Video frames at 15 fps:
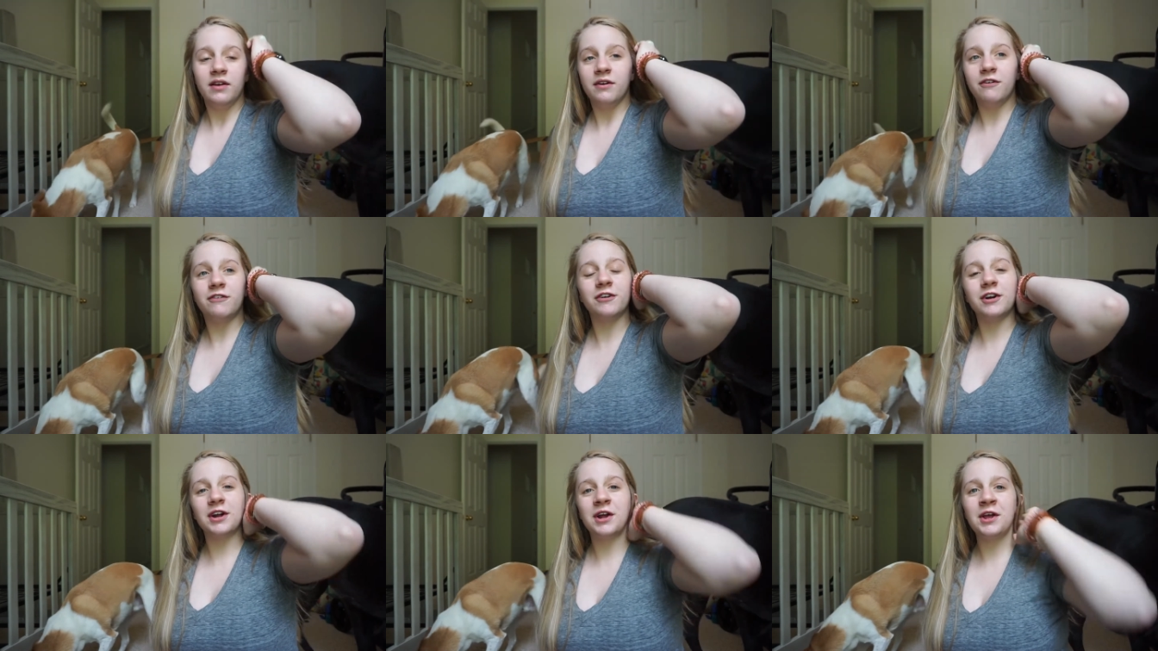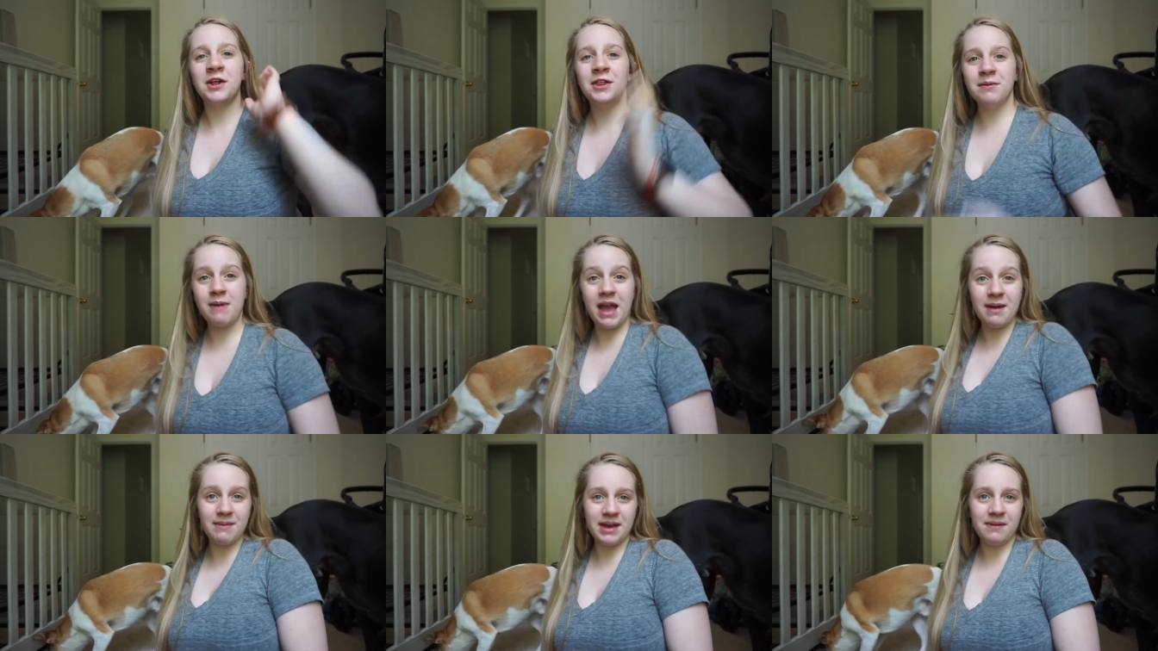for the
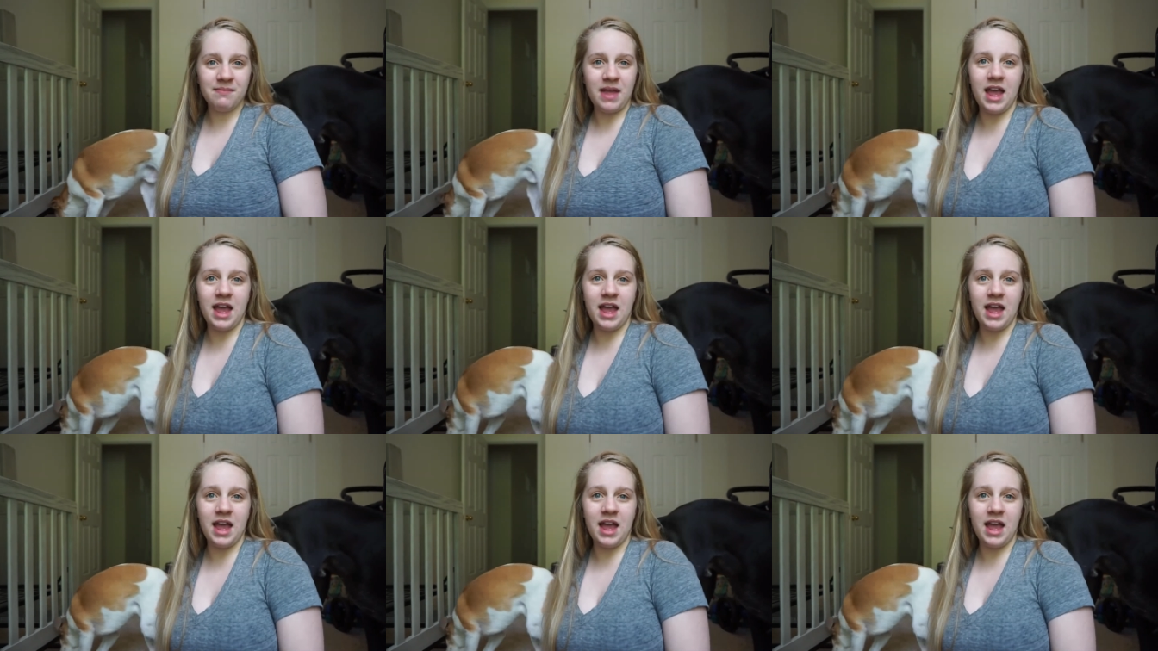baby